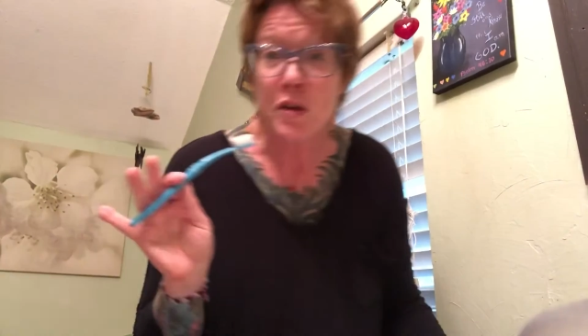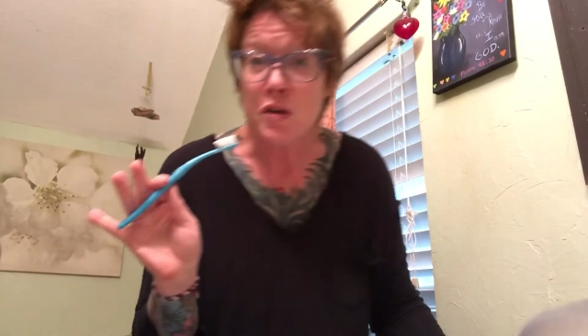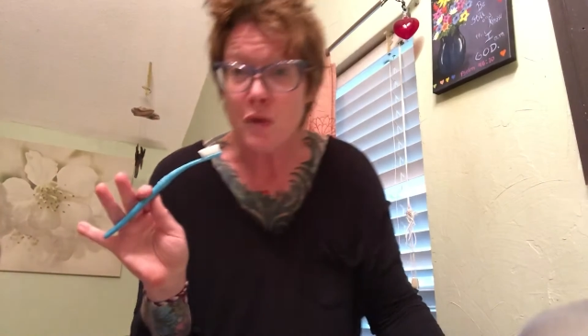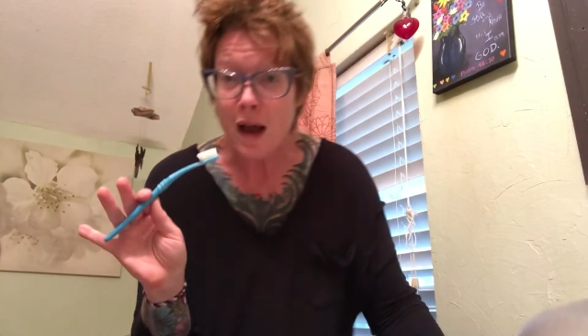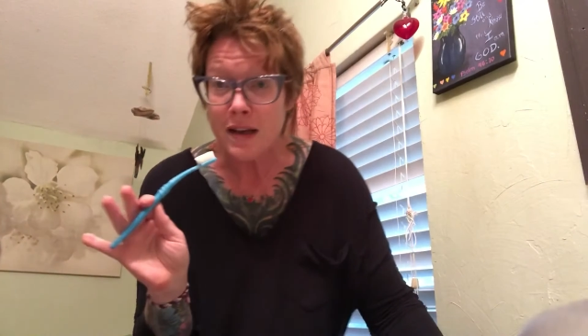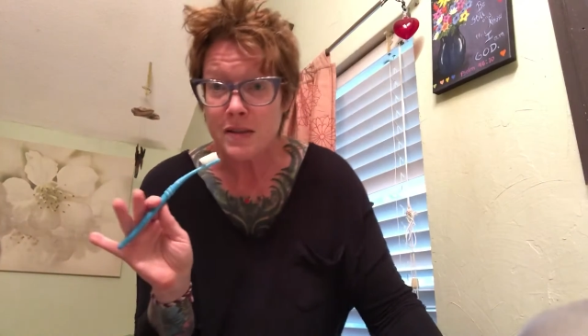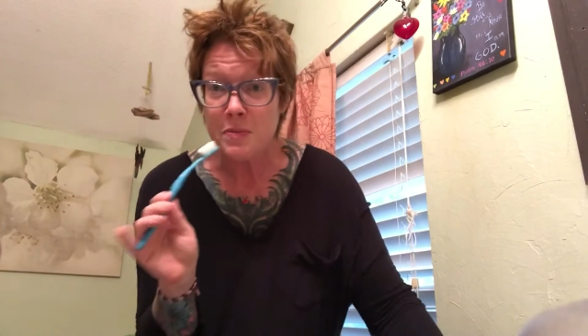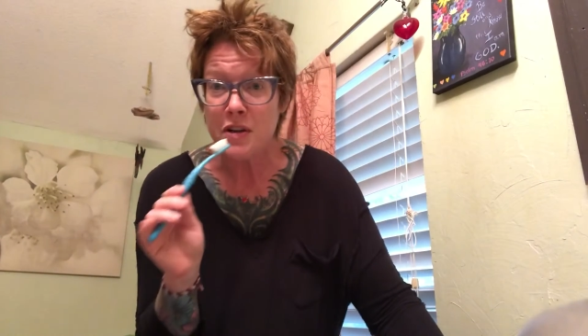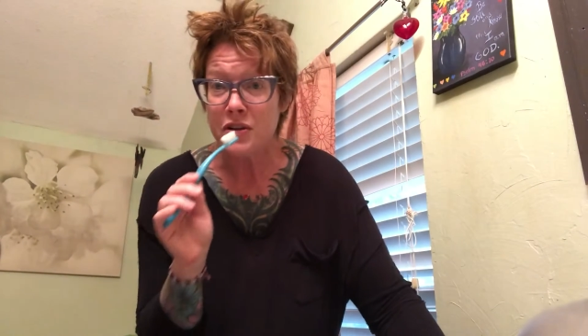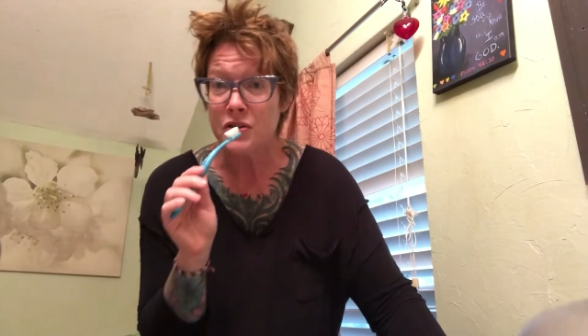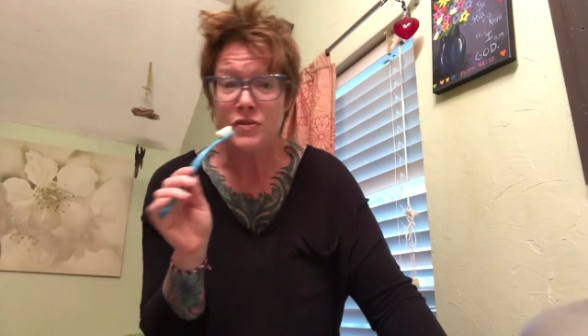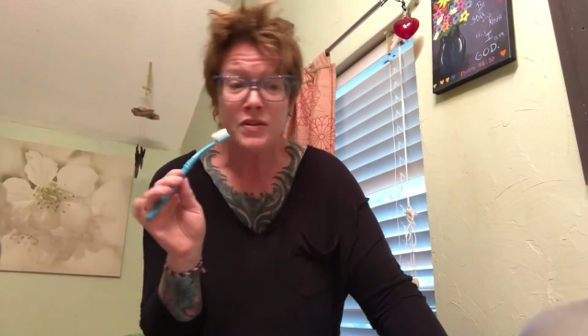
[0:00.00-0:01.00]
you asked me
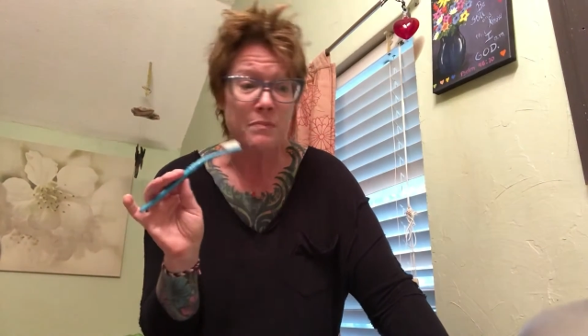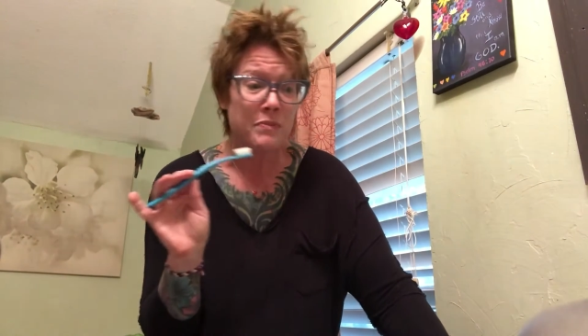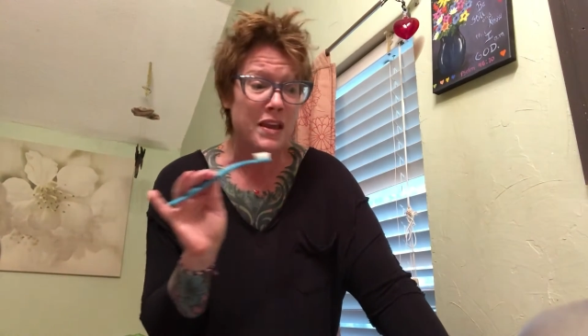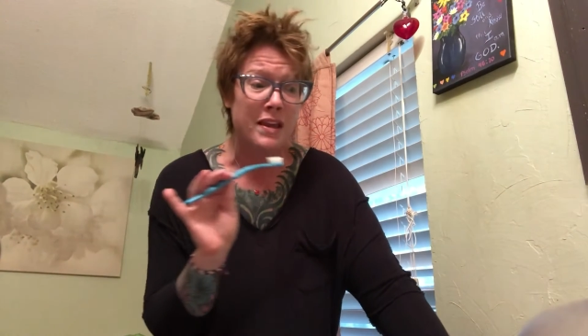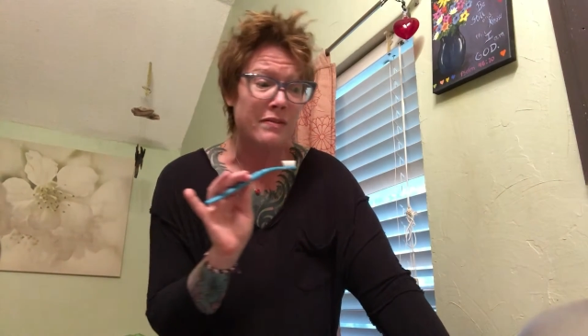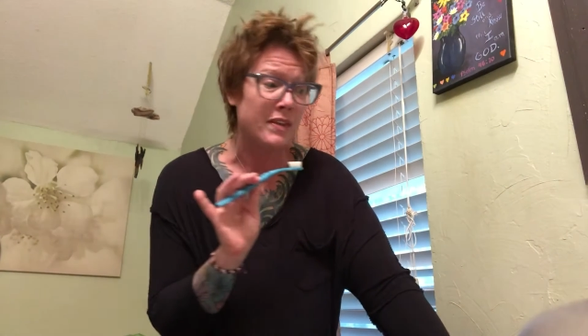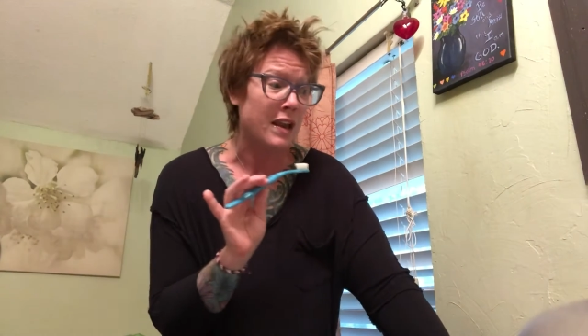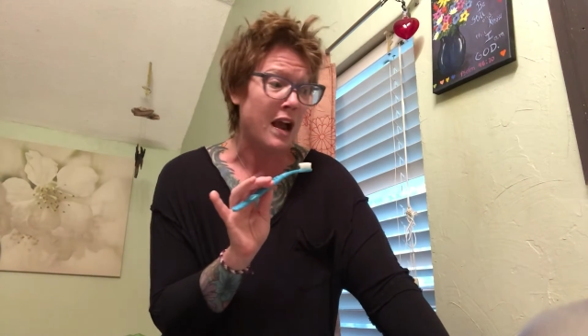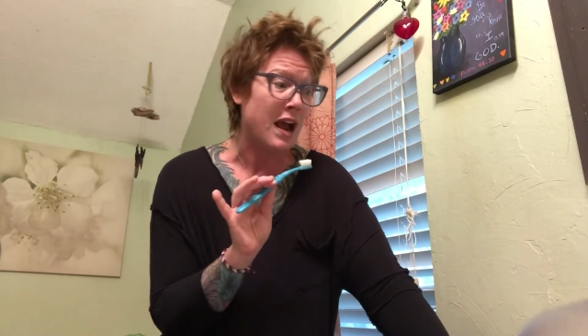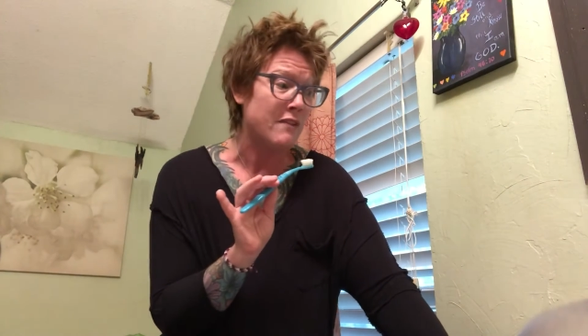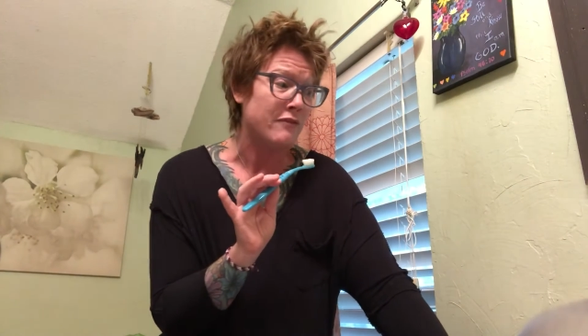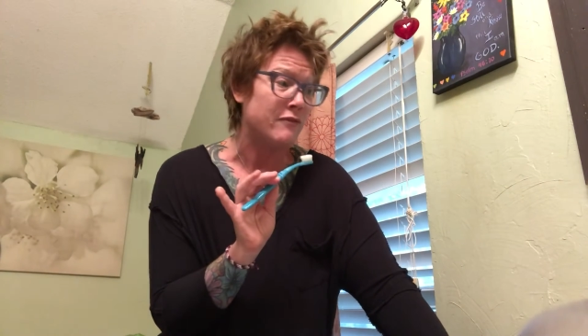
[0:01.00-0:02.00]
to do something that
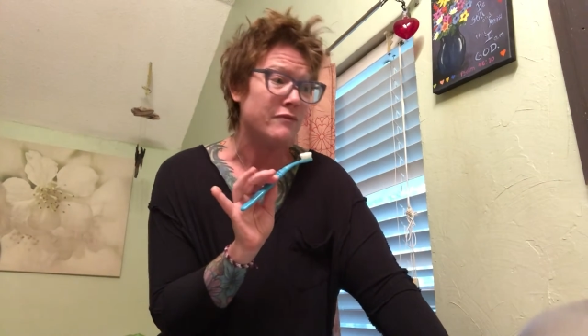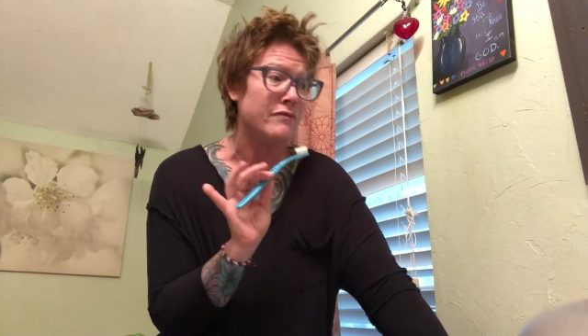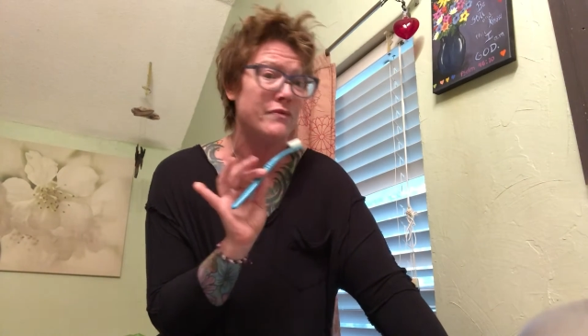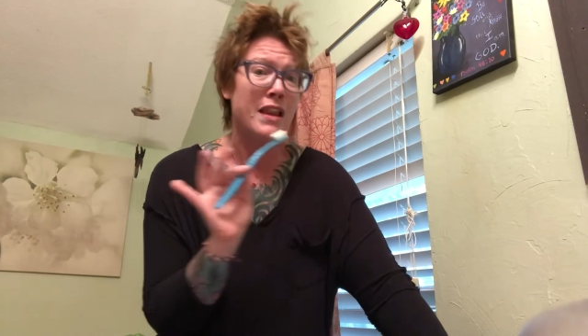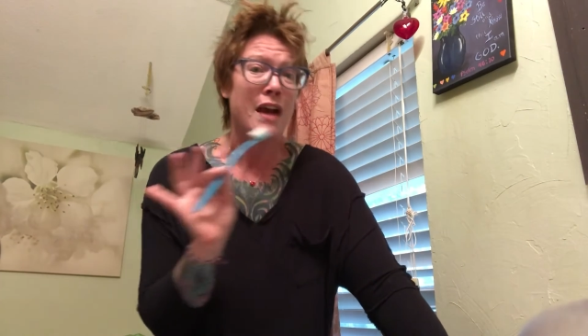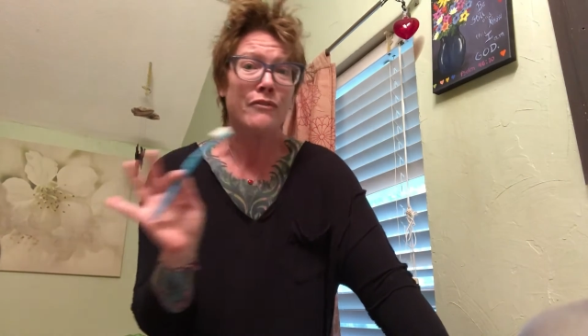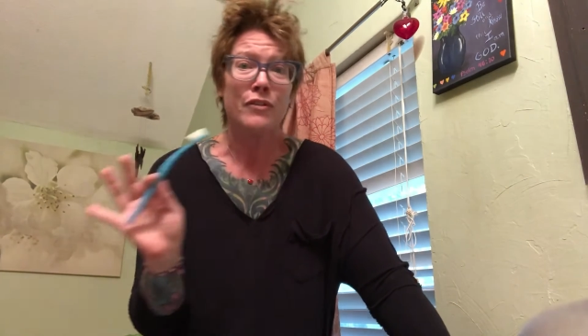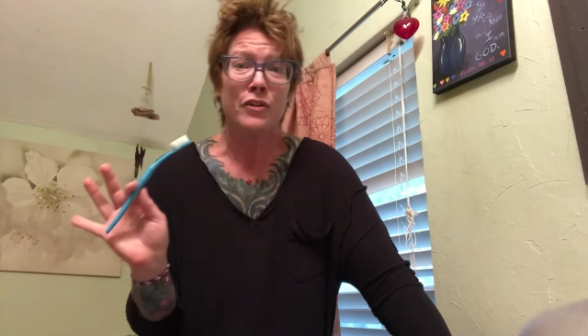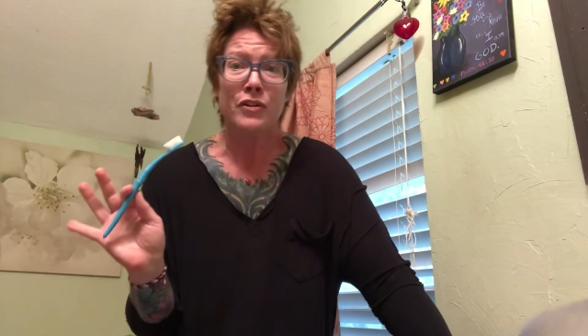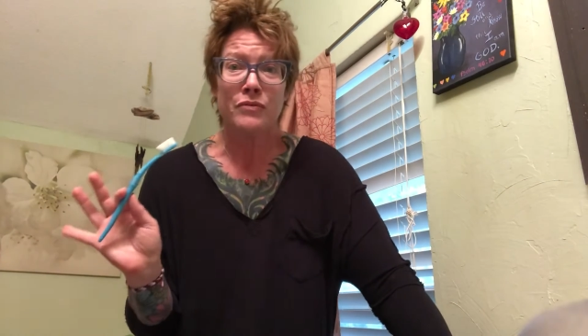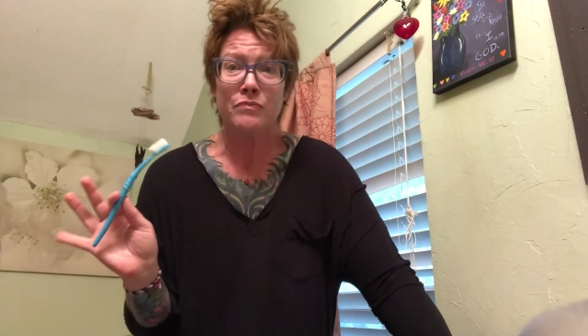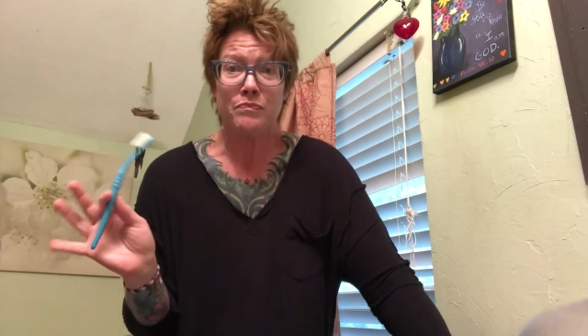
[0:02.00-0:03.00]
I've
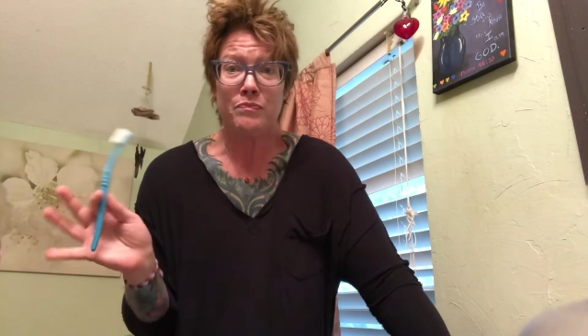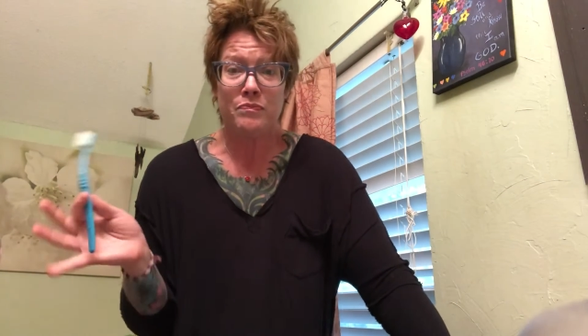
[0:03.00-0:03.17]
never